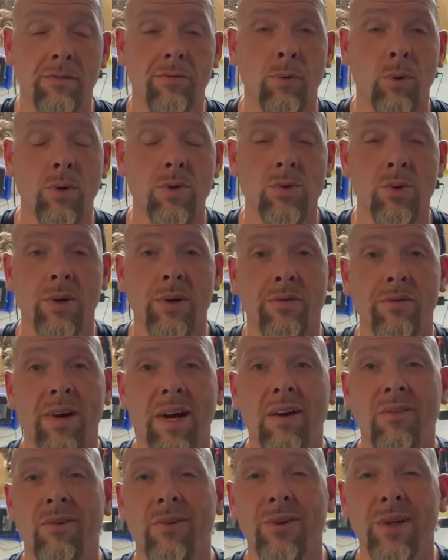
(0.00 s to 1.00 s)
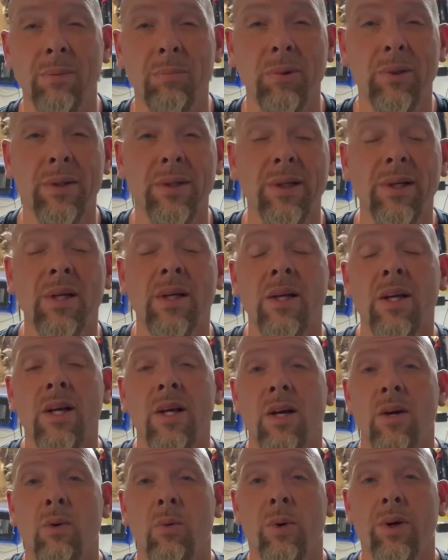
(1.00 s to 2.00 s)
425 Ripper
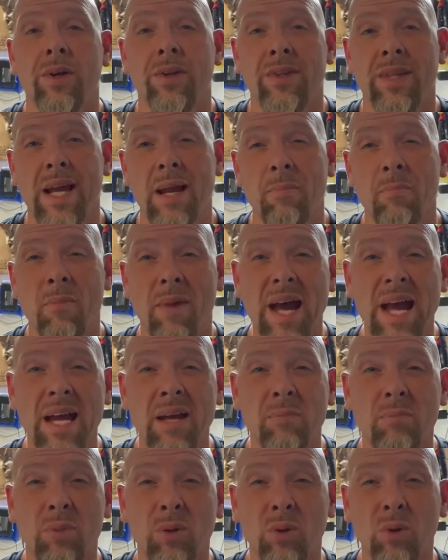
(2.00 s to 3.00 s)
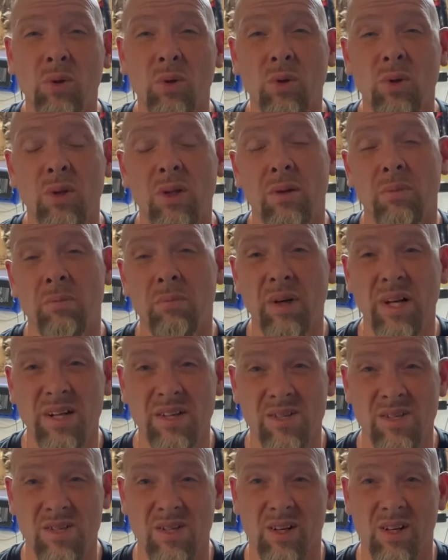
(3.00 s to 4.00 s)
with a Magpul
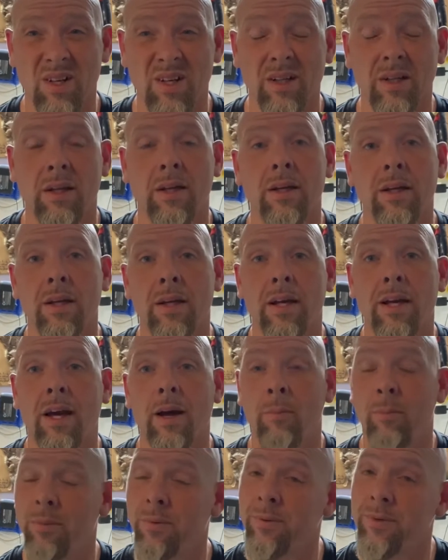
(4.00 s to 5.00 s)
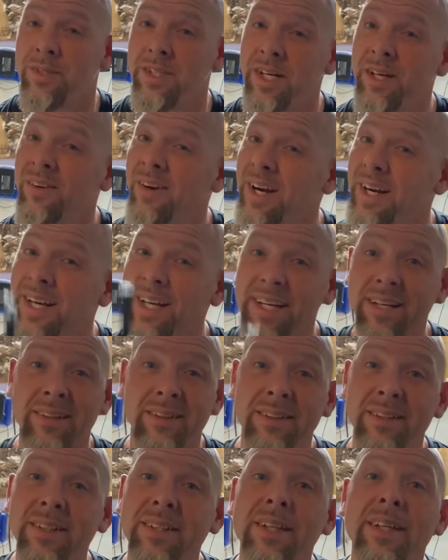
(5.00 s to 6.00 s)
buttstock. I'm gonna tell you right now,
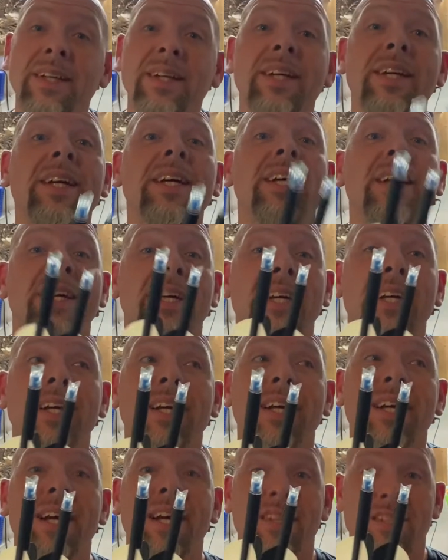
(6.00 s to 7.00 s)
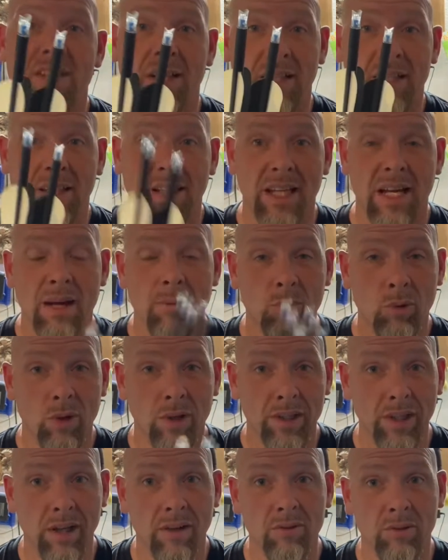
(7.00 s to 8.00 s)
it's a lot more
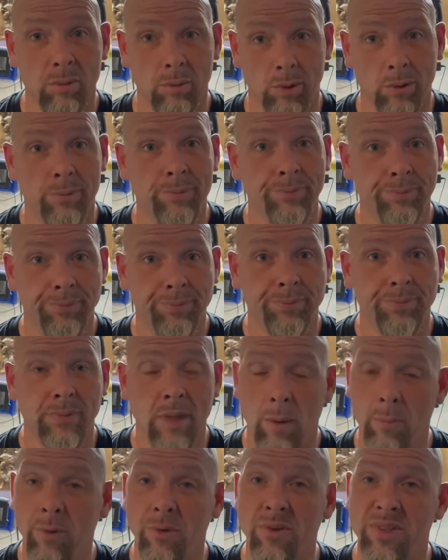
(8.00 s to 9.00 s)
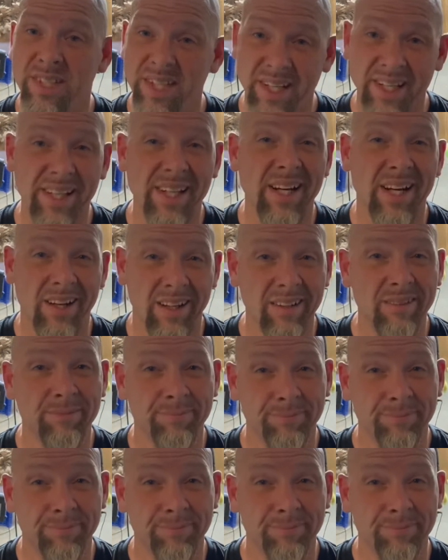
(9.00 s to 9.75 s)
comfortable. I'm gonna tell you that.